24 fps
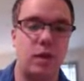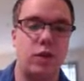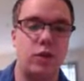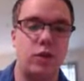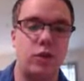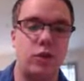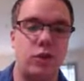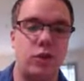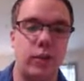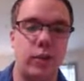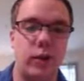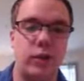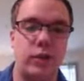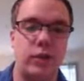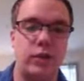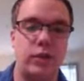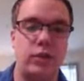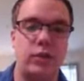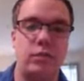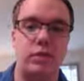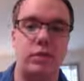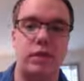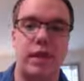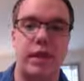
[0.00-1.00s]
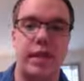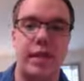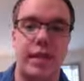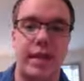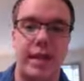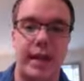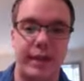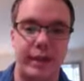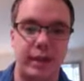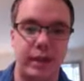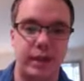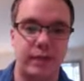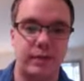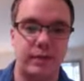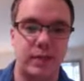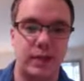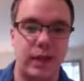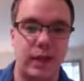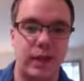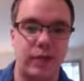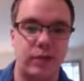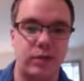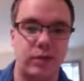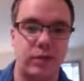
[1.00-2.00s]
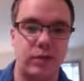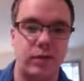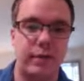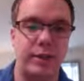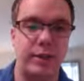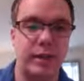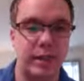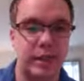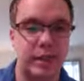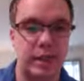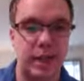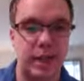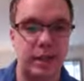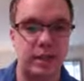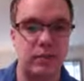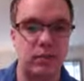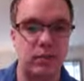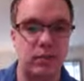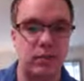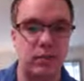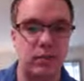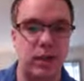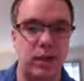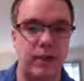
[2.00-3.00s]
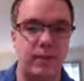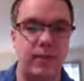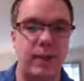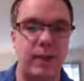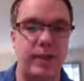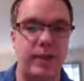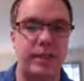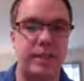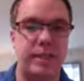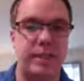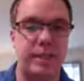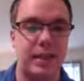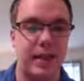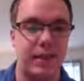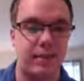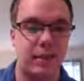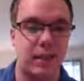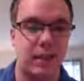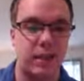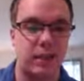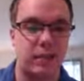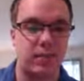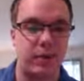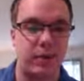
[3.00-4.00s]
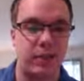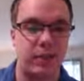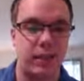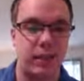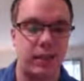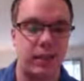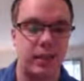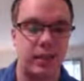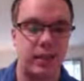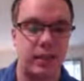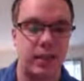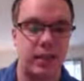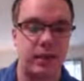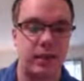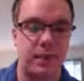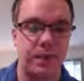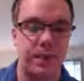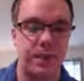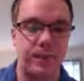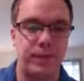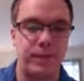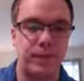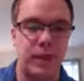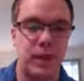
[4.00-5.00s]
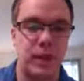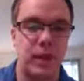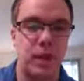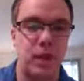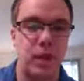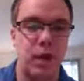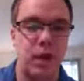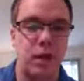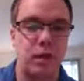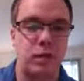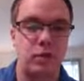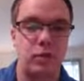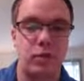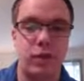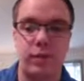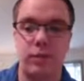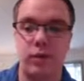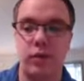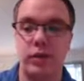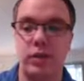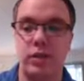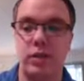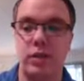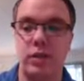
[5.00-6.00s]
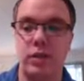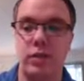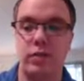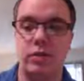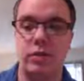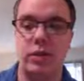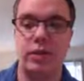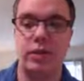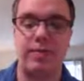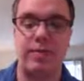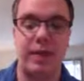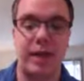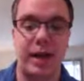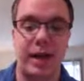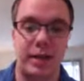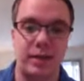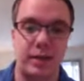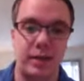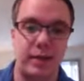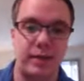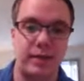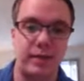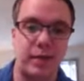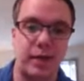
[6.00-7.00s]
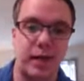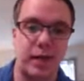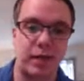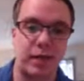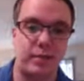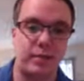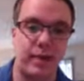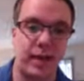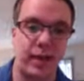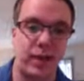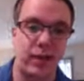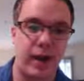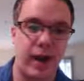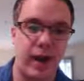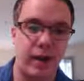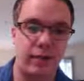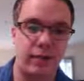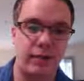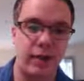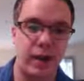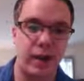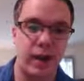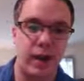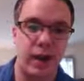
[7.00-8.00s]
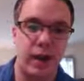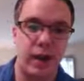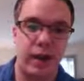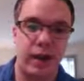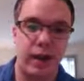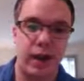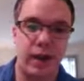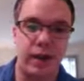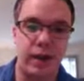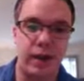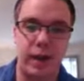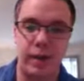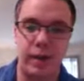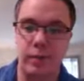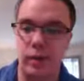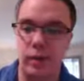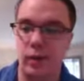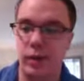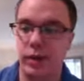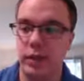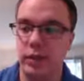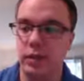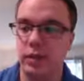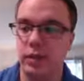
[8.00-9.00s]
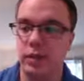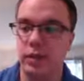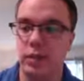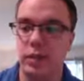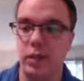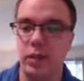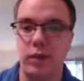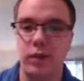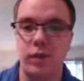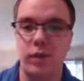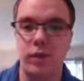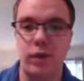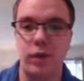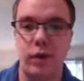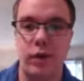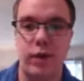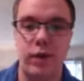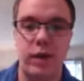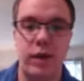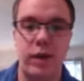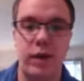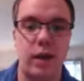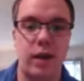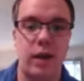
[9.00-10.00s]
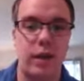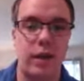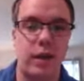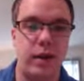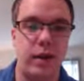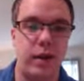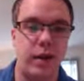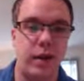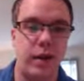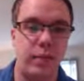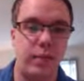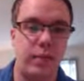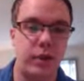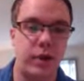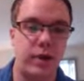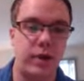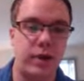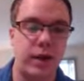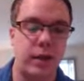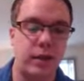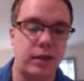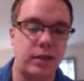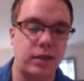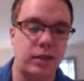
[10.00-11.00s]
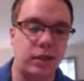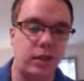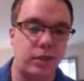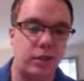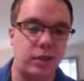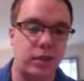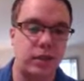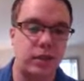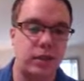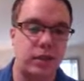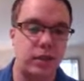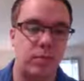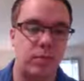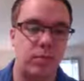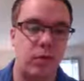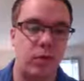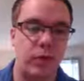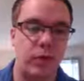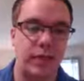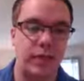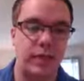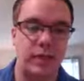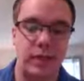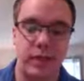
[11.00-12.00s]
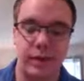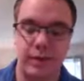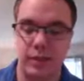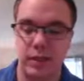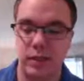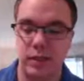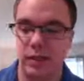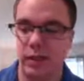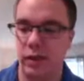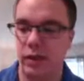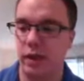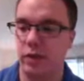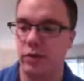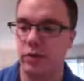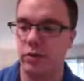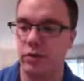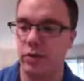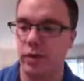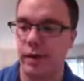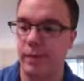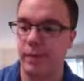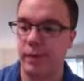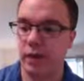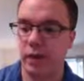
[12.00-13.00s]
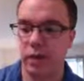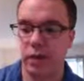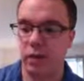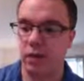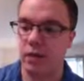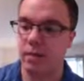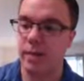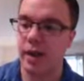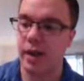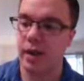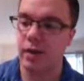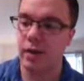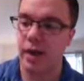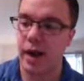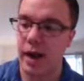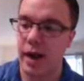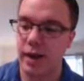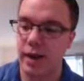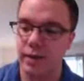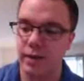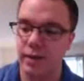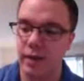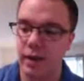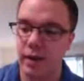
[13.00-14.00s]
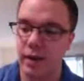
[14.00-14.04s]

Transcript: so we're going to use the negative side. So in this case, we're trying to find the 70th percentile. So I'm going to go to the positive side of my graph, and I'm going to look for the number that is closest to 0.70. So I'm going to go to my graph,